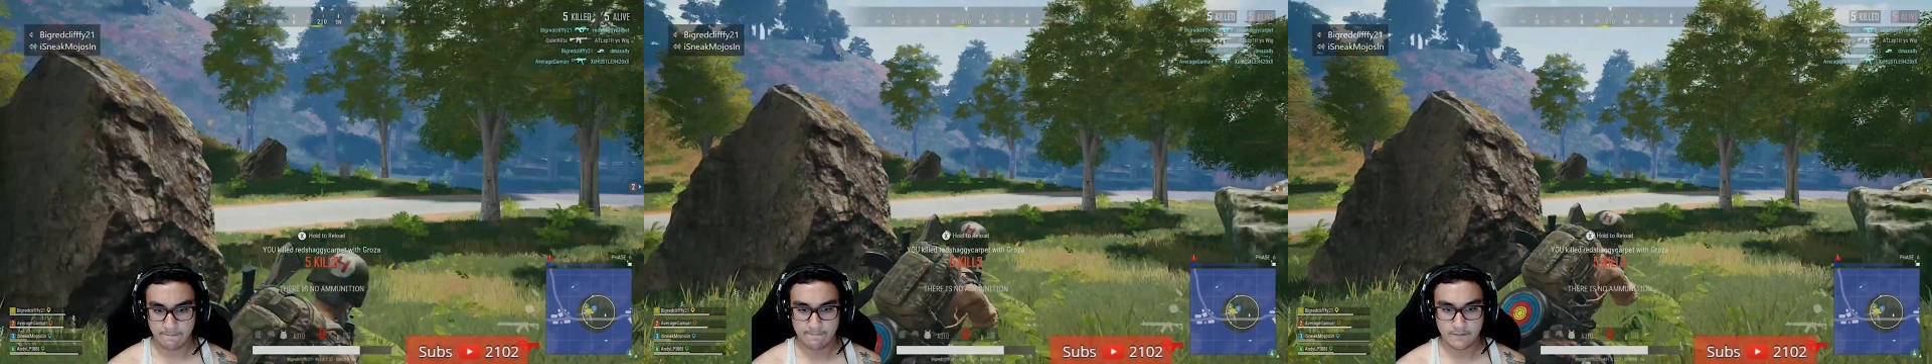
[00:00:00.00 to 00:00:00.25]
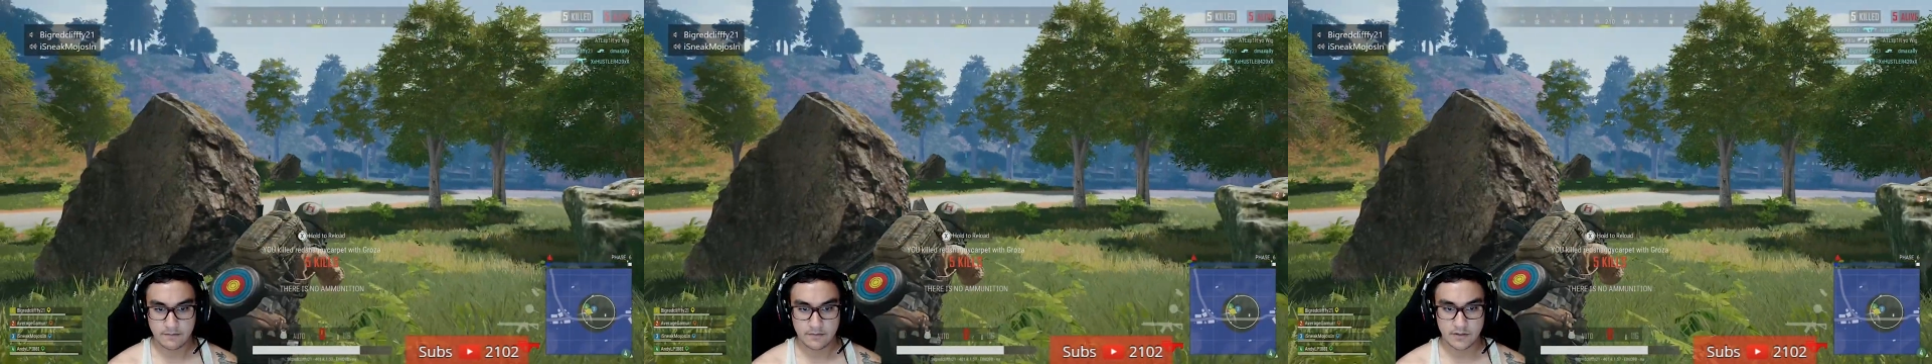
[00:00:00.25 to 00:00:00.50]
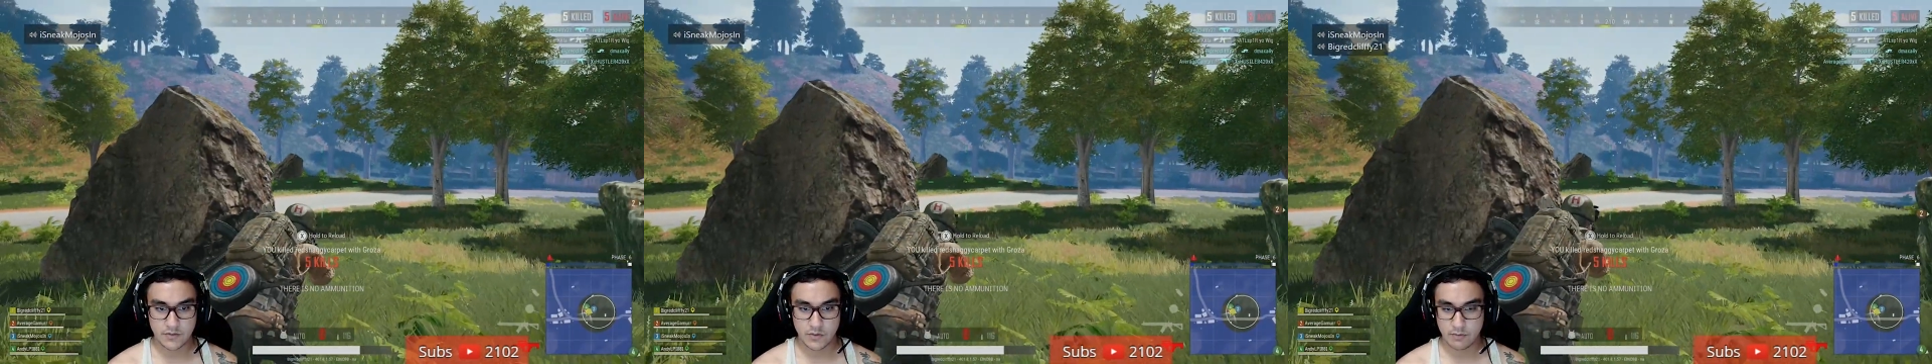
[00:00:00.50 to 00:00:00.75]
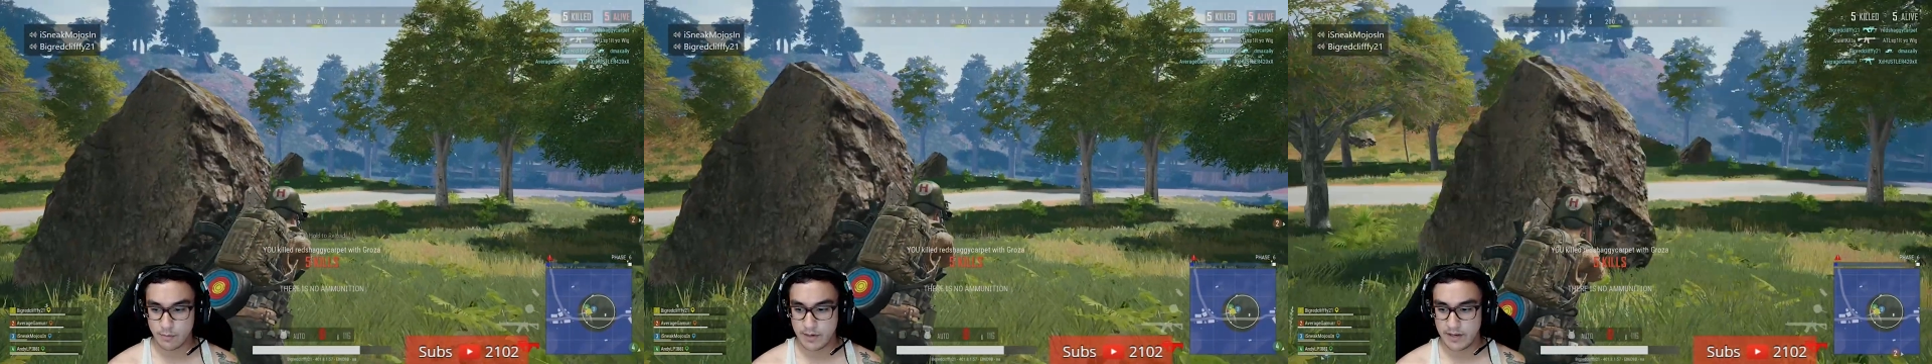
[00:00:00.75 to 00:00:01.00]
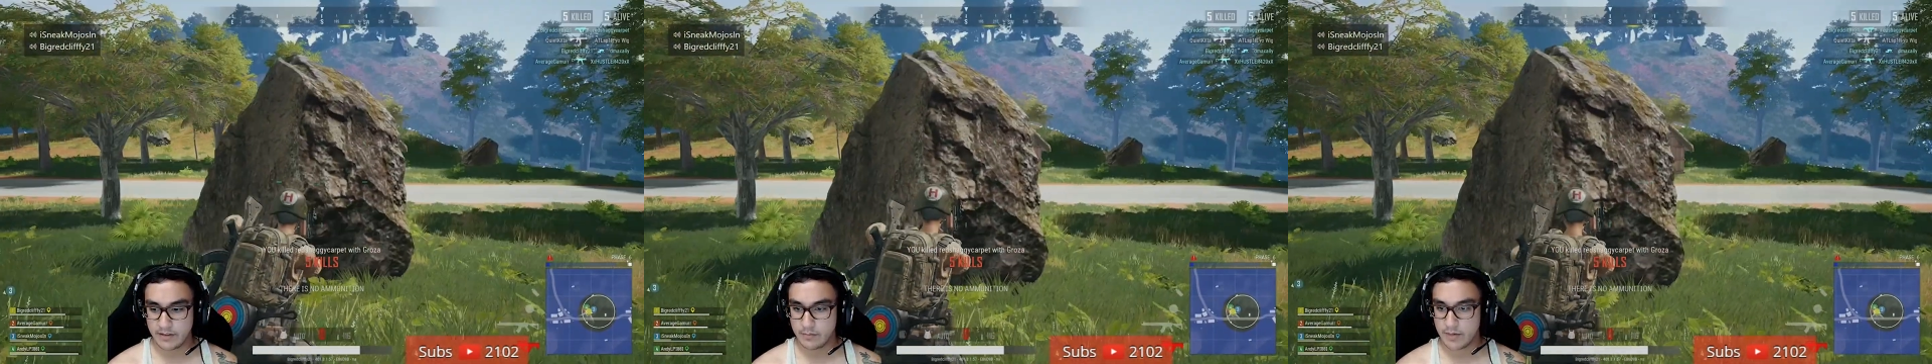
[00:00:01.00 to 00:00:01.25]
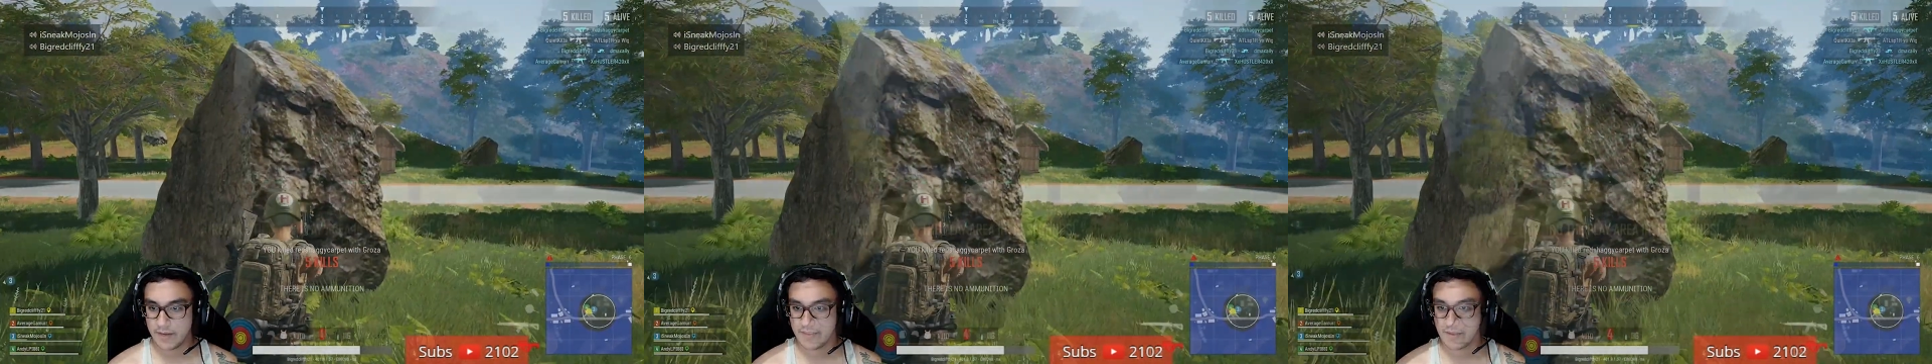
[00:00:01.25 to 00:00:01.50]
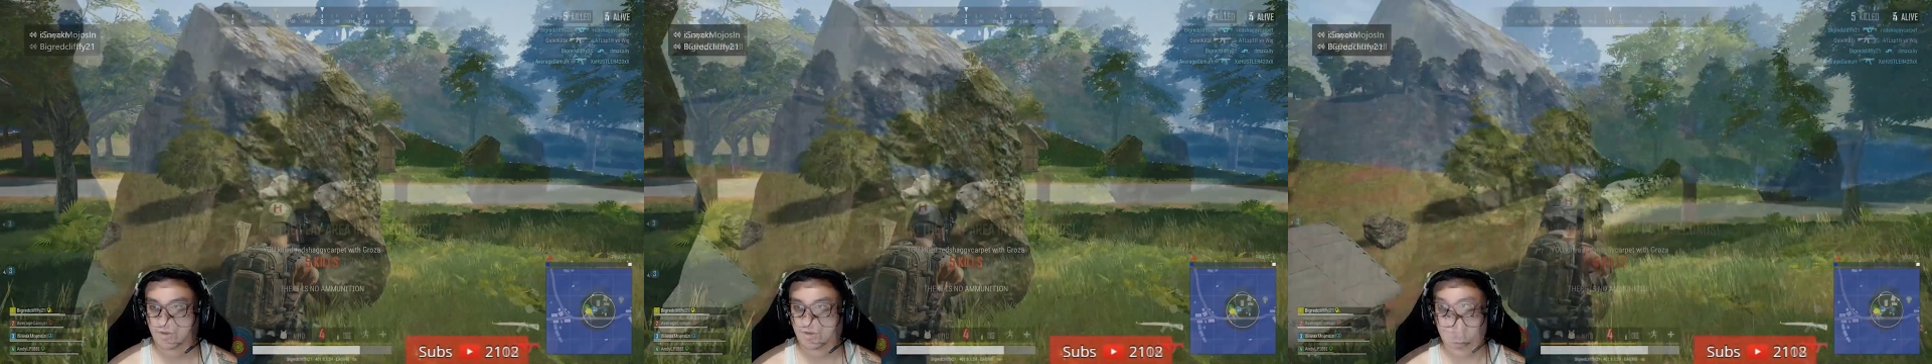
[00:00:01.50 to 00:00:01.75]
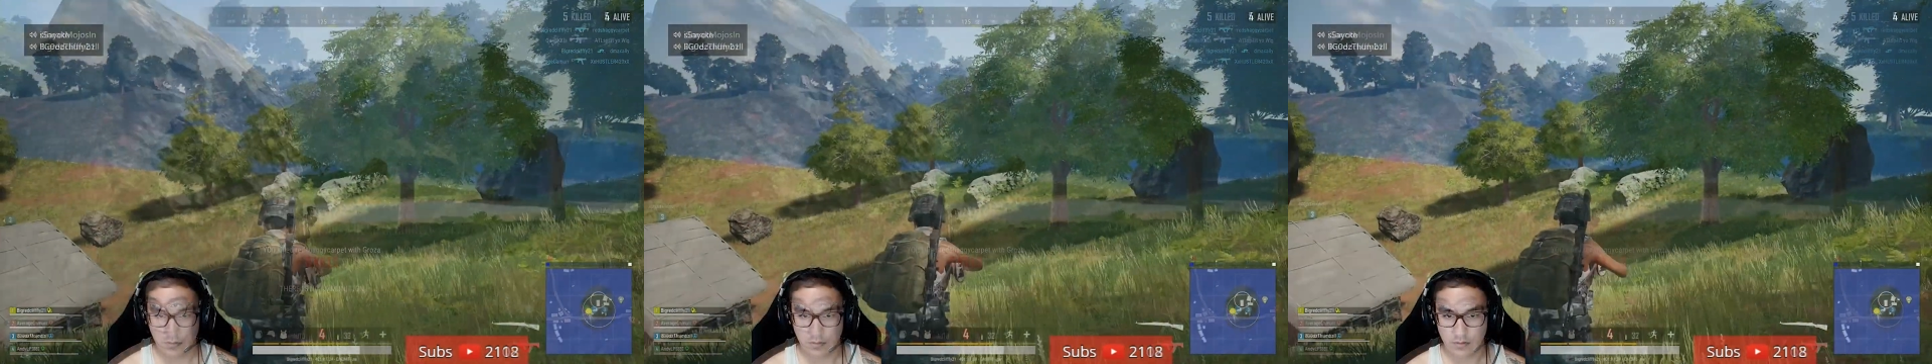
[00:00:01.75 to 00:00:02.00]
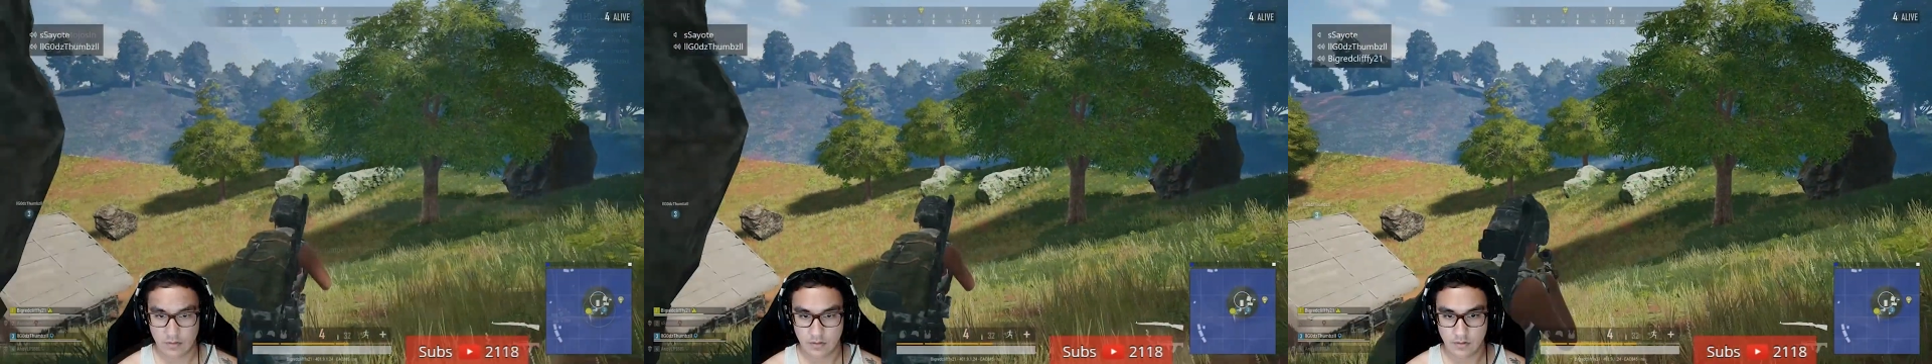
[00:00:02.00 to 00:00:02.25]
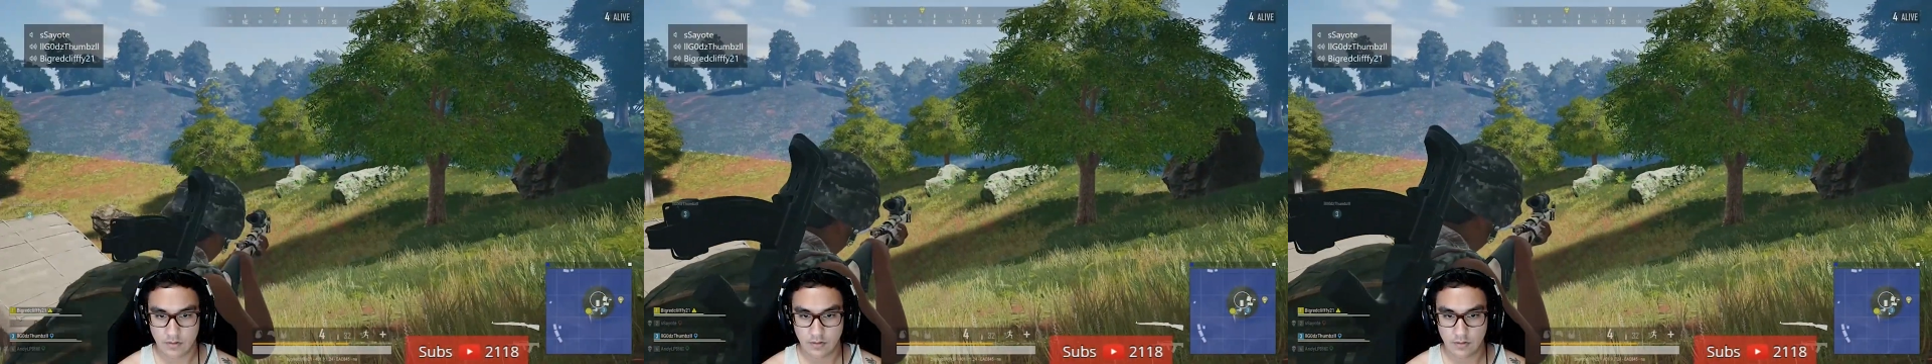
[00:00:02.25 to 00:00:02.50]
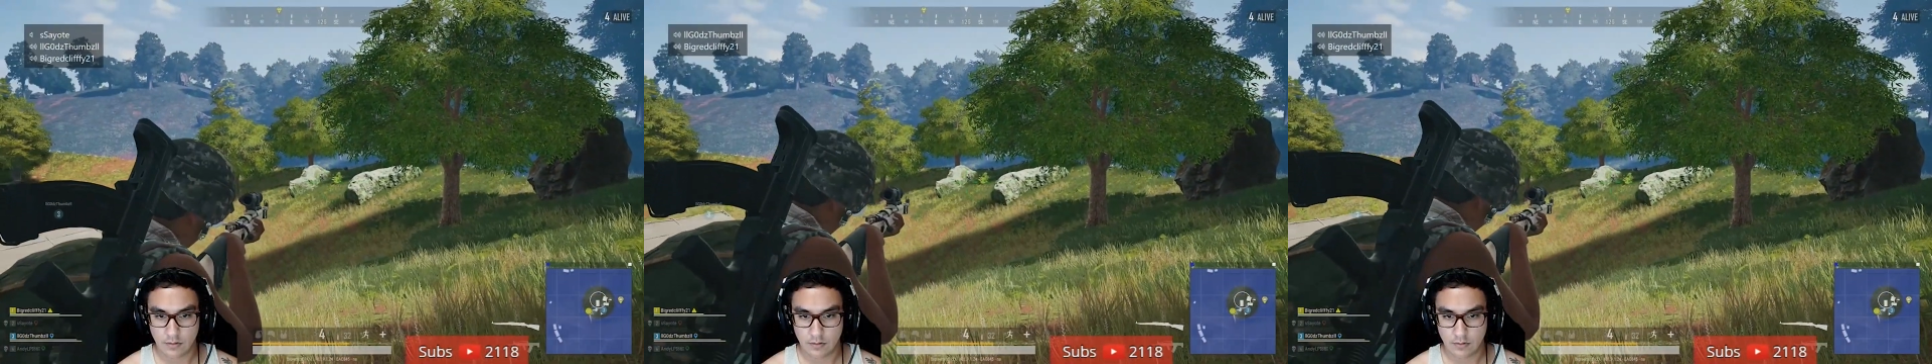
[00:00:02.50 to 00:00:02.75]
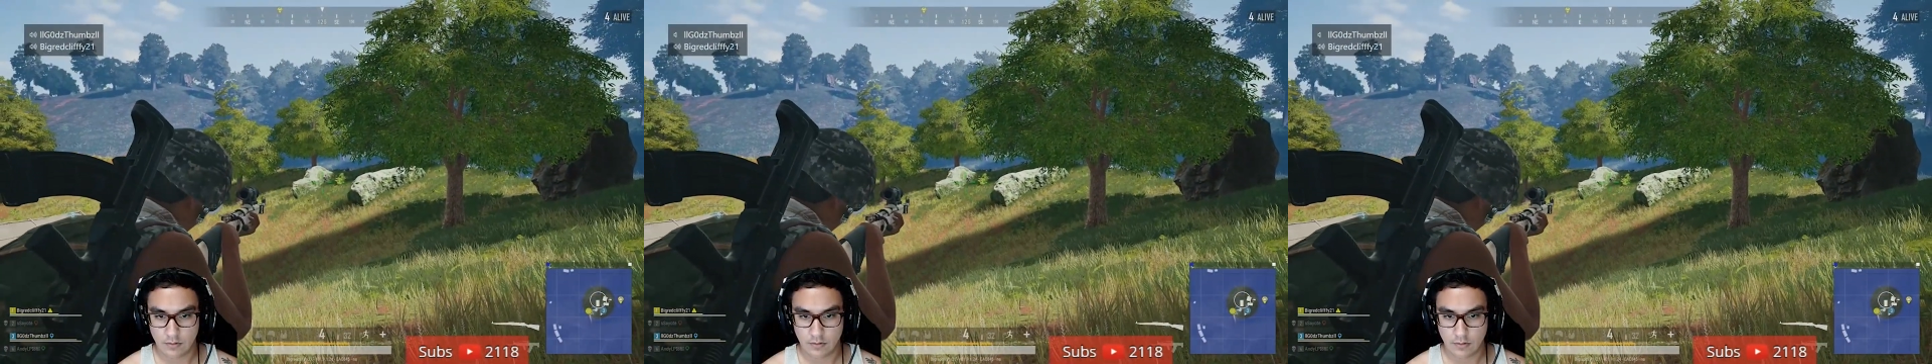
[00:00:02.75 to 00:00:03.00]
you were more controlled of your looking direction.